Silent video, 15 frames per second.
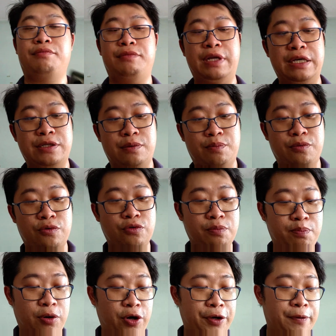That's a
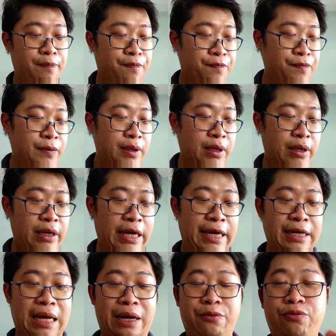good point.
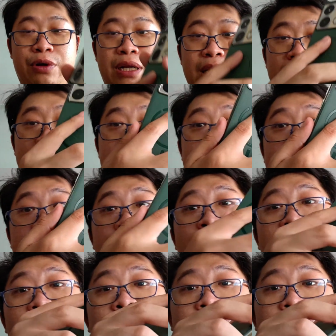And I really dig